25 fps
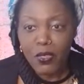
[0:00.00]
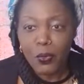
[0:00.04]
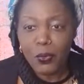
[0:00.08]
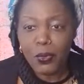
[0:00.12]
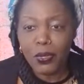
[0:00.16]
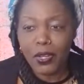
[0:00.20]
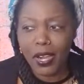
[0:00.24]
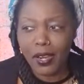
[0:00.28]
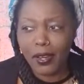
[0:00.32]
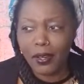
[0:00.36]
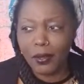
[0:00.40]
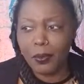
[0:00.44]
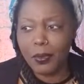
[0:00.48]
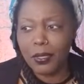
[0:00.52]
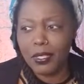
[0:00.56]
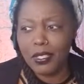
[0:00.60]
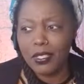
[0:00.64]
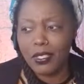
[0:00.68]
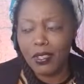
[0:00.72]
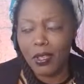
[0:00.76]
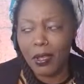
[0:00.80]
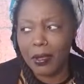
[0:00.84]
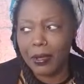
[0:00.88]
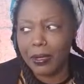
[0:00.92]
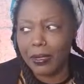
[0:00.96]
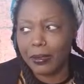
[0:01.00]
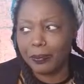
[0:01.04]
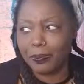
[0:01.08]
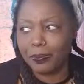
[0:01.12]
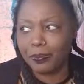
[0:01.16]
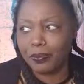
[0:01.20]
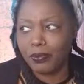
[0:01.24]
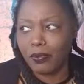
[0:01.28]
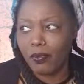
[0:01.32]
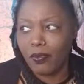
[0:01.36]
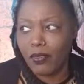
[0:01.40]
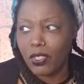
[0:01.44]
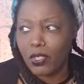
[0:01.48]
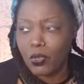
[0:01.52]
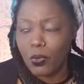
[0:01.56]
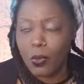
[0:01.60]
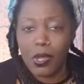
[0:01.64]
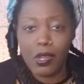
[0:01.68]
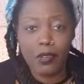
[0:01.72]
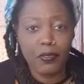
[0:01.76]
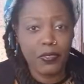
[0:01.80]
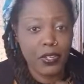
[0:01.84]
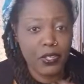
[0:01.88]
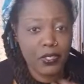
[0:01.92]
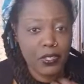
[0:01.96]
When I was
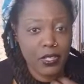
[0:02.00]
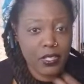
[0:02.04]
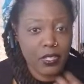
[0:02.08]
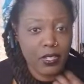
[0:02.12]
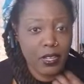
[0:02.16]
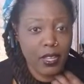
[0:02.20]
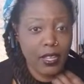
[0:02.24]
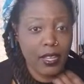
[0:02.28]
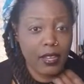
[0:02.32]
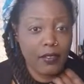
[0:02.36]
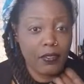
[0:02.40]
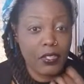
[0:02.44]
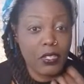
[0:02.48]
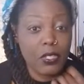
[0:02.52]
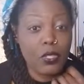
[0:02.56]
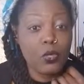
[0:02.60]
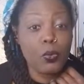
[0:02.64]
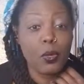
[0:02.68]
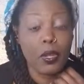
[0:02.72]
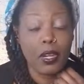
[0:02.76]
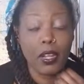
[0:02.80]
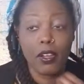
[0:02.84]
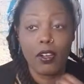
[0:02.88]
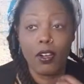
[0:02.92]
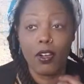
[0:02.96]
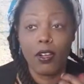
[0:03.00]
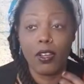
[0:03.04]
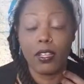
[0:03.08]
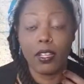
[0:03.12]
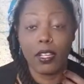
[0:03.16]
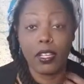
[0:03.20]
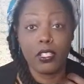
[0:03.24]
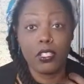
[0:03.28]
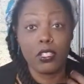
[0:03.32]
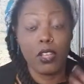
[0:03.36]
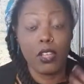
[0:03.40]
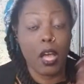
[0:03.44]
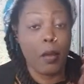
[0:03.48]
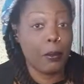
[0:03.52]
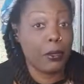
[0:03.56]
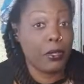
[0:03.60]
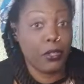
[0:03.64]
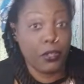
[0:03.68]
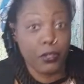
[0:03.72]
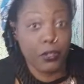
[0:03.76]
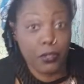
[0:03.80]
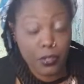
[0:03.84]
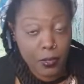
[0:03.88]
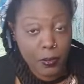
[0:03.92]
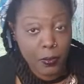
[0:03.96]
12 years a slave, this is what I call it because I'm a
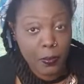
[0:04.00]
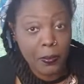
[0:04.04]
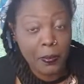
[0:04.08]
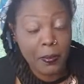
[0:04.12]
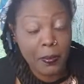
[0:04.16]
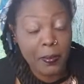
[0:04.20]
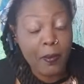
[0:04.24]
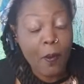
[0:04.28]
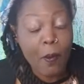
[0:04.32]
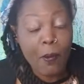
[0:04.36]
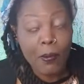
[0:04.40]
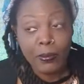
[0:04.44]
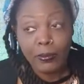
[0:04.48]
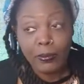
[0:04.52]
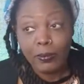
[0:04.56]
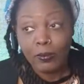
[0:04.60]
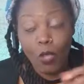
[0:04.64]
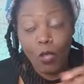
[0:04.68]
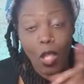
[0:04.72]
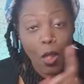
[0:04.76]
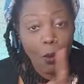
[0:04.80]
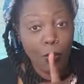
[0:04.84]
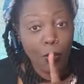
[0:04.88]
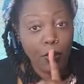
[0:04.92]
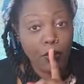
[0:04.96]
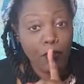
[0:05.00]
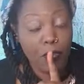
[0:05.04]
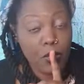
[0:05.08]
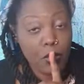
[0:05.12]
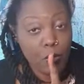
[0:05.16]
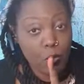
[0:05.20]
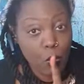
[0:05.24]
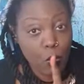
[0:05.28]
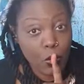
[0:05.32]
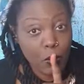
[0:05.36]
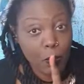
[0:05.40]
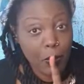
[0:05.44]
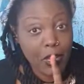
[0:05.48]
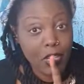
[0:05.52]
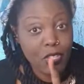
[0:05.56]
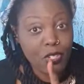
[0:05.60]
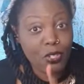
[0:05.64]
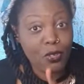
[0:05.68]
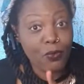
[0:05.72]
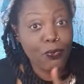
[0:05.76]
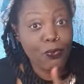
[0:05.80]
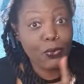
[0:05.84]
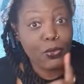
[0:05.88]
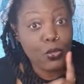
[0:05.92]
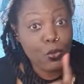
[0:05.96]
nurse. I worked for this one
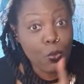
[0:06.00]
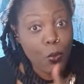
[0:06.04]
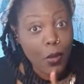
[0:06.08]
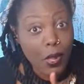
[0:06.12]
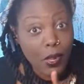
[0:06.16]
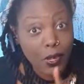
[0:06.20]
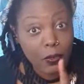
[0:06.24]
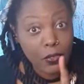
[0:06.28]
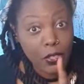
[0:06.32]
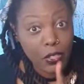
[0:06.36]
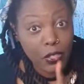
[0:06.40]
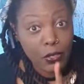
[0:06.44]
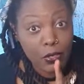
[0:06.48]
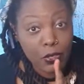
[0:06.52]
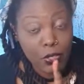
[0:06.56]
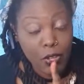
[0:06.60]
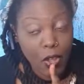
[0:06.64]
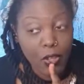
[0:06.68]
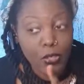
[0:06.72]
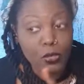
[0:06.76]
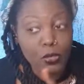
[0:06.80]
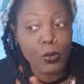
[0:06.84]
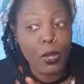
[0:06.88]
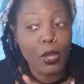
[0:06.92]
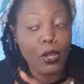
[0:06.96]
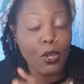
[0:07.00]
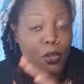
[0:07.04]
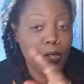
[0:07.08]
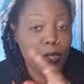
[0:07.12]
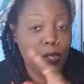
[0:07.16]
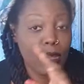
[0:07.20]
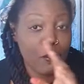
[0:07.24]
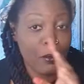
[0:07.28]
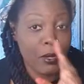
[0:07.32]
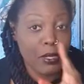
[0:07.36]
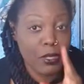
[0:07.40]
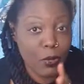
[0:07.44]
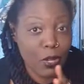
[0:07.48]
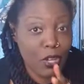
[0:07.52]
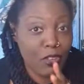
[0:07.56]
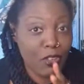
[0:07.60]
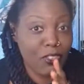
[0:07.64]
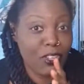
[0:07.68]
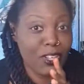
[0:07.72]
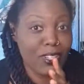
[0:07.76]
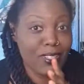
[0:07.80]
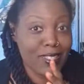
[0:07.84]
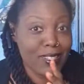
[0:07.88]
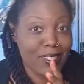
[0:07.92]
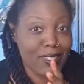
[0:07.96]
patient for 12 years, y'all. So I call that my 12
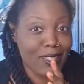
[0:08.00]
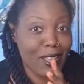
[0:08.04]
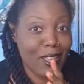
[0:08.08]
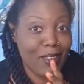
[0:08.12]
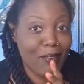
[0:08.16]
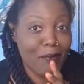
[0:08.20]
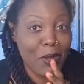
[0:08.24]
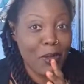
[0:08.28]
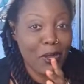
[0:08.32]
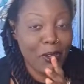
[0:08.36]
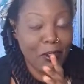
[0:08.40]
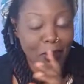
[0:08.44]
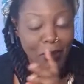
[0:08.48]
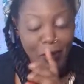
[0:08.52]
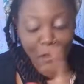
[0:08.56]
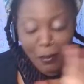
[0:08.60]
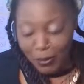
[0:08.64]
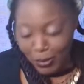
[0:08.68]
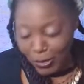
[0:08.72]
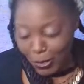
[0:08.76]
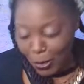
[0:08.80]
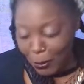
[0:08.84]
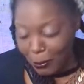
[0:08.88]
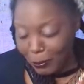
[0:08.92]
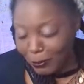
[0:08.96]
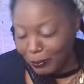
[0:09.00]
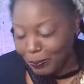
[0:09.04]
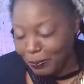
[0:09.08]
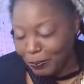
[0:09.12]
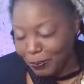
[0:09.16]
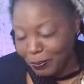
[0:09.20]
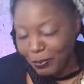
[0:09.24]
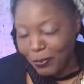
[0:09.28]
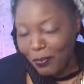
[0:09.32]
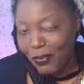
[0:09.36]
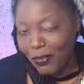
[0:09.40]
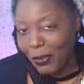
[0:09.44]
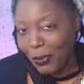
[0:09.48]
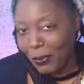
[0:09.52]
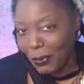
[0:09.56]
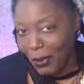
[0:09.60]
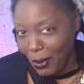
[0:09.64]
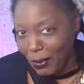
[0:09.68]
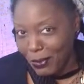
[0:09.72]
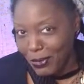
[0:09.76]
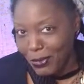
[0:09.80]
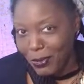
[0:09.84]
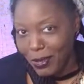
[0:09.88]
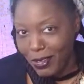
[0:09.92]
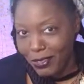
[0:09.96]
years a slave period. So when
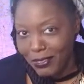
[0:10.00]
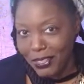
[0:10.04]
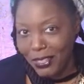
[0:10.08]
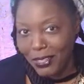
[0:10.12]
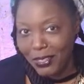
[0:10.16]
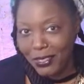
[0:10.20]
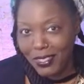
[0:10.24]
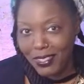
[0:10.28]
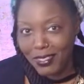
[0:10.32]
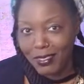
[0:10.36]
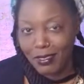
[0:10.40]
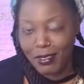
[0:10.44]
I was 12 years a